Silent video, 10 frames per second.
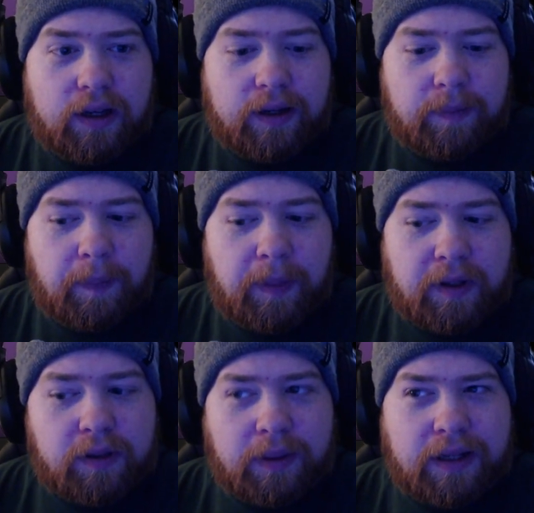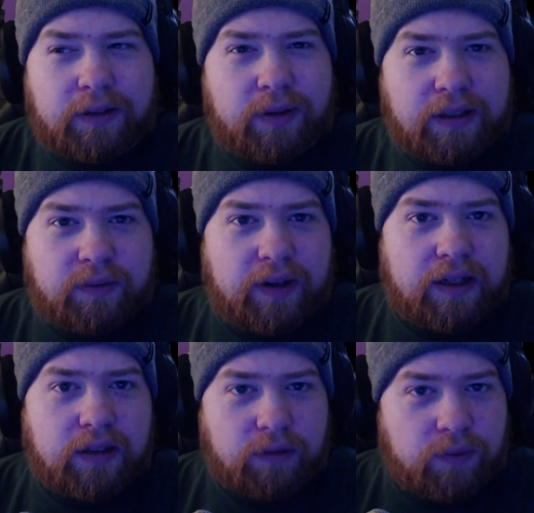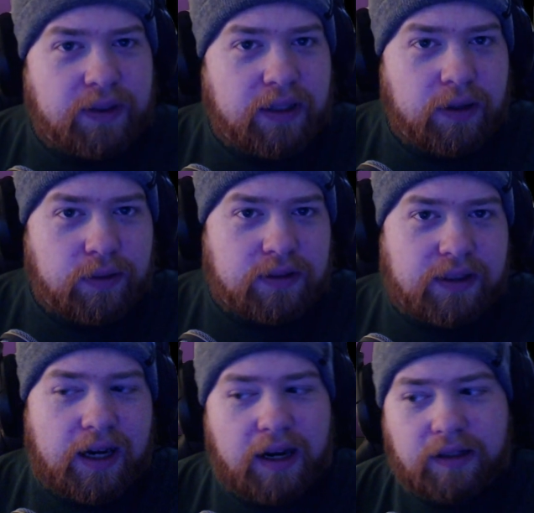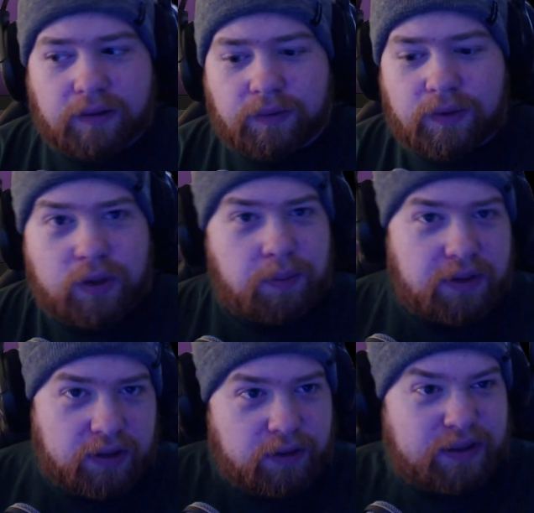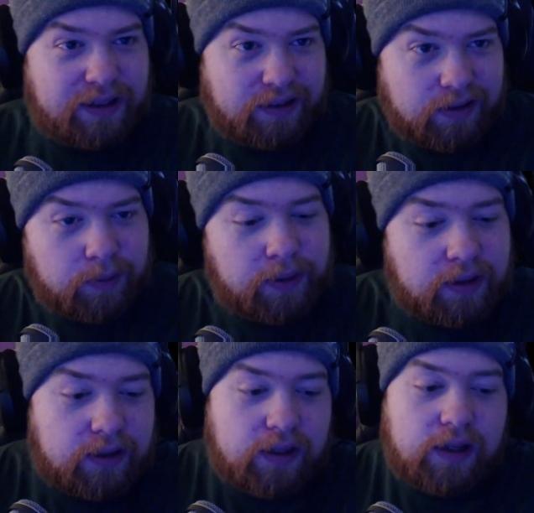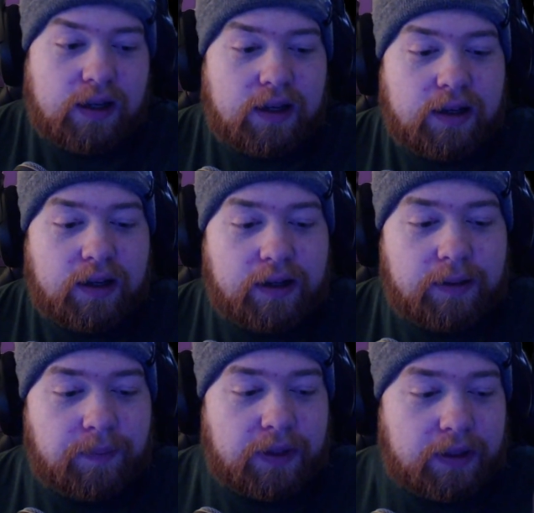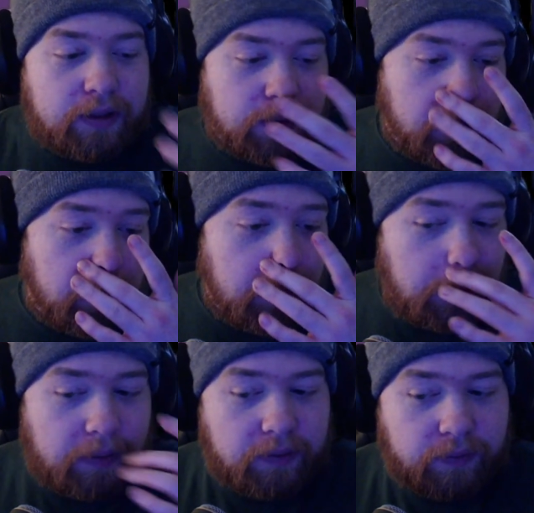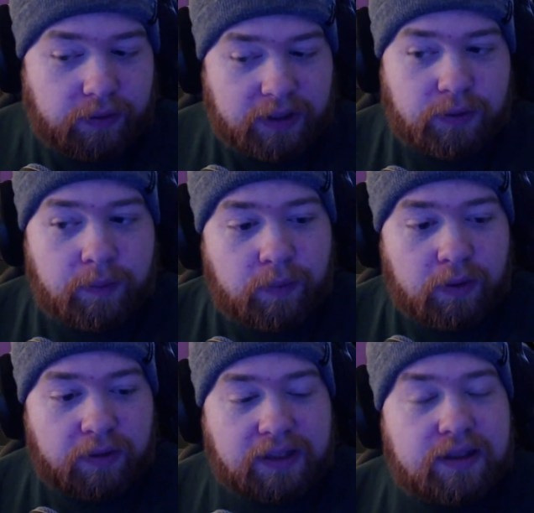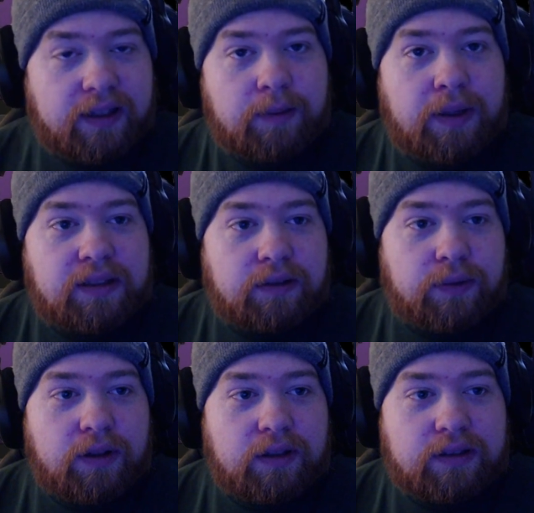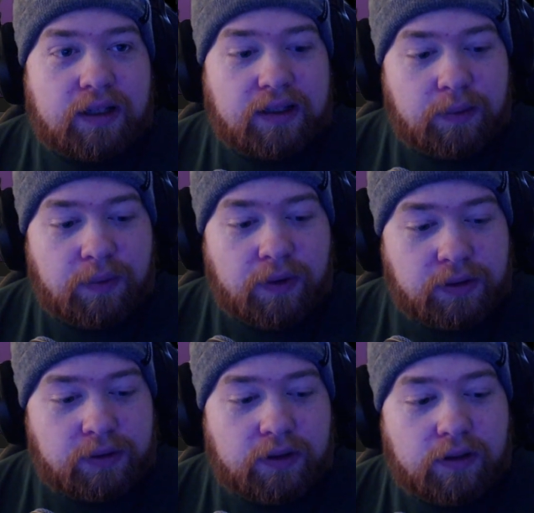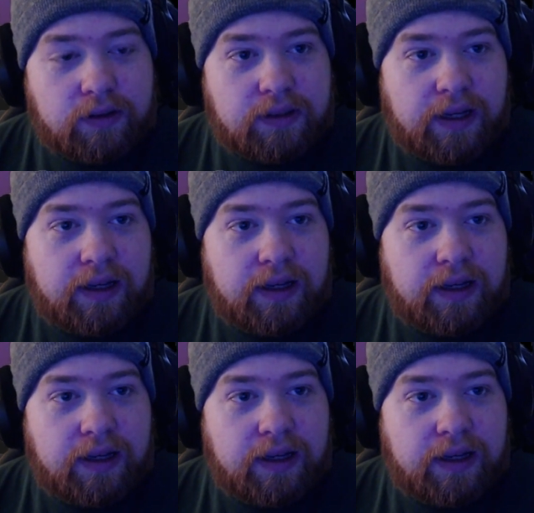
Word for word: um, so I'm kind of trying to find other videos that kind of substitute it in a little bit. Um, so for this one, we'll react to the animatic first, and then we've also got